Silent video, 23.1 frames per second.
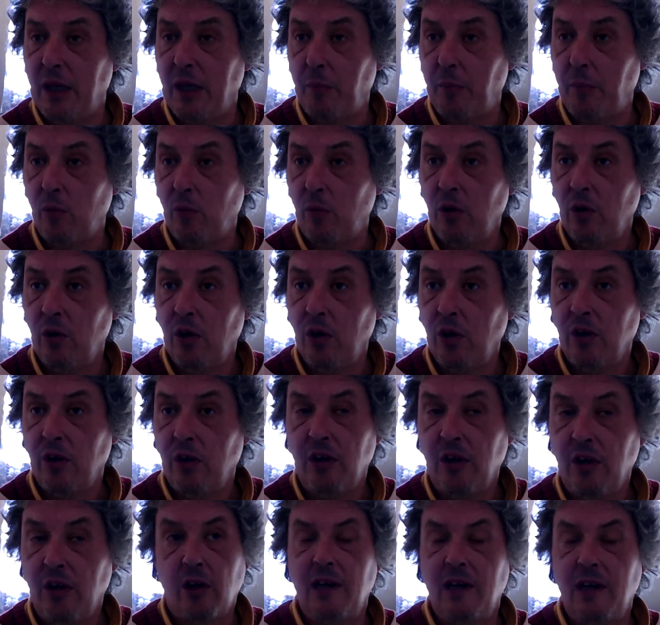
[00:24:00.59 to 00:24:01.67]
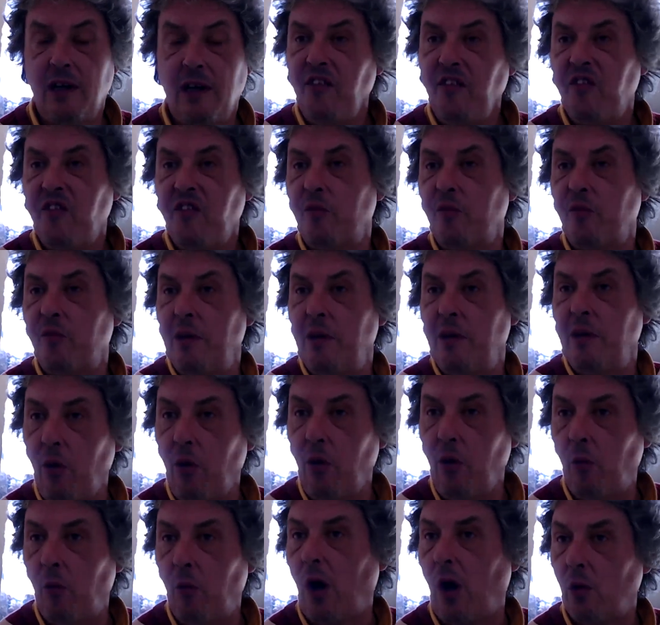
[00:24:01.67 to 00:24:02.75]
You know, it'd be nice to get rid of them
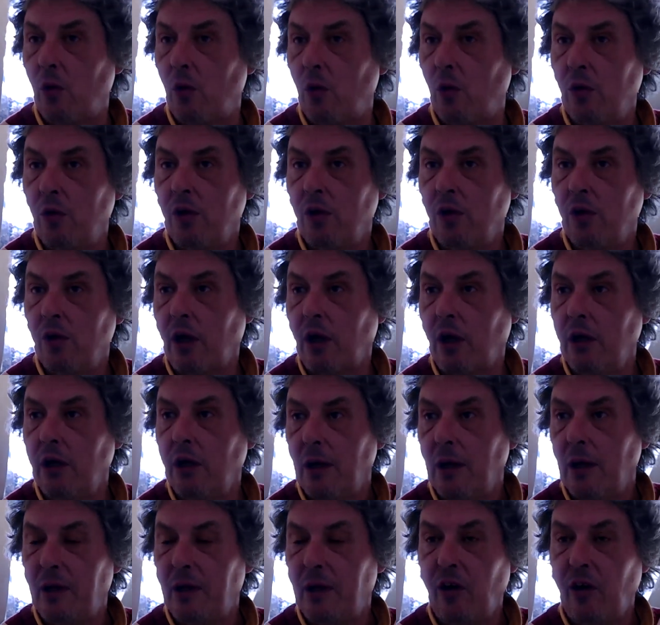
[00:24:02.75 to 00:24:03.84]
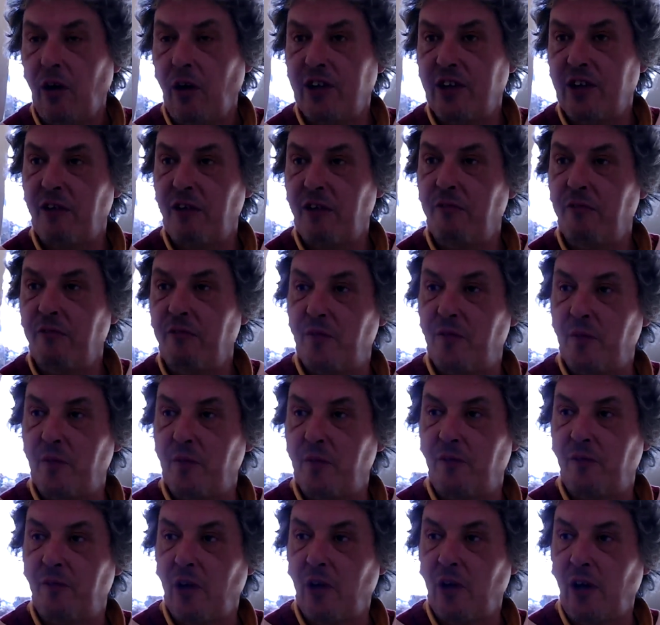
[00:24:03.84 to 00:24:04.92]
for like a little bit, wouldn't it?
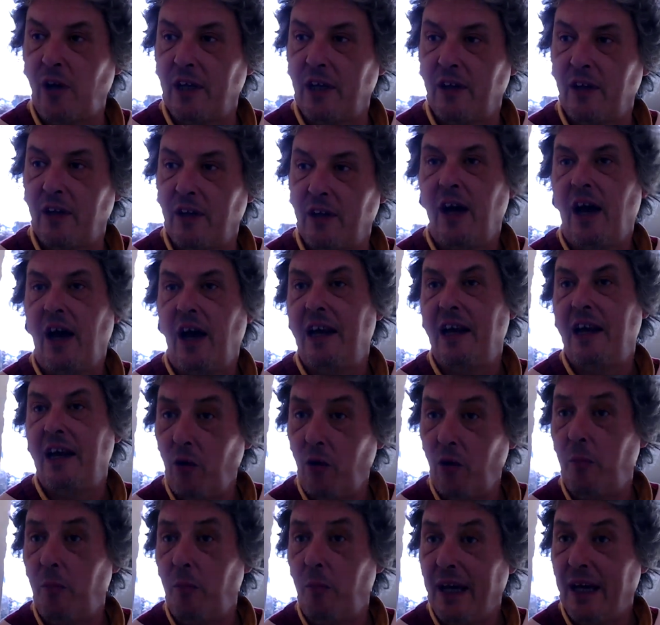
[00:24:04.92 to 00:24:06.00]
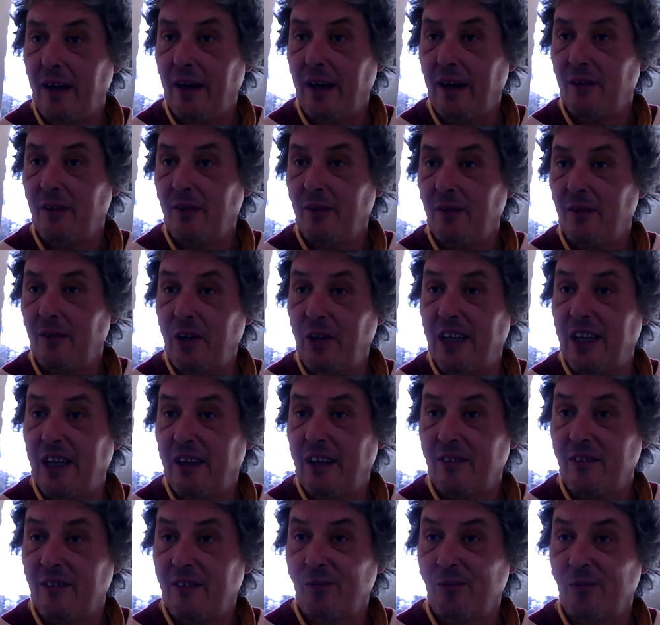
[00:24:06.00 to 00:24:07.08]
I think just for a
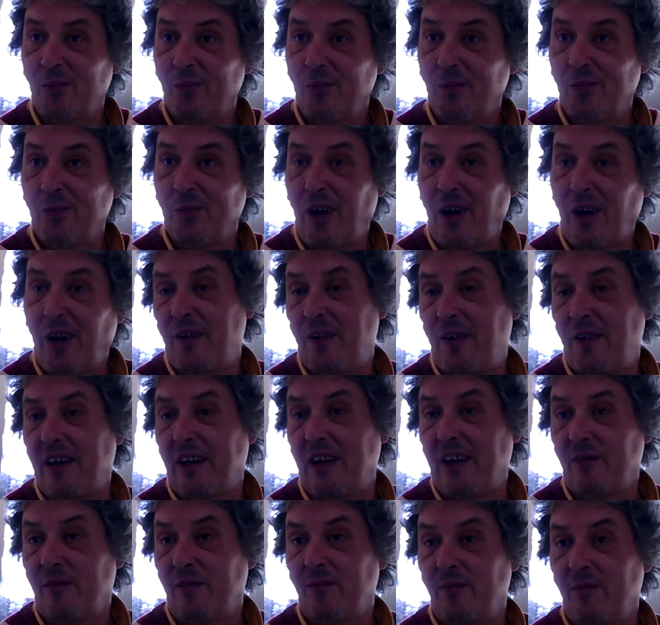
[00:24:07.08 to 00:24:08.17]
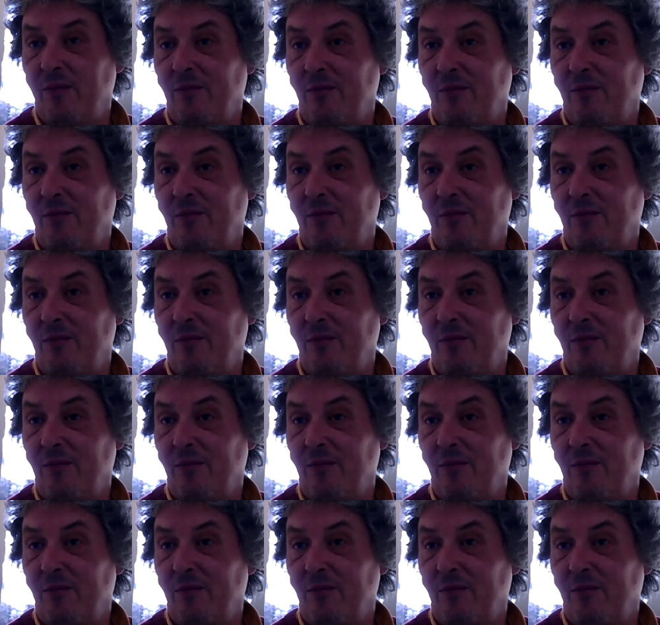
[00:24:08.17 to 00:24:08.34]
few hundred years, you know.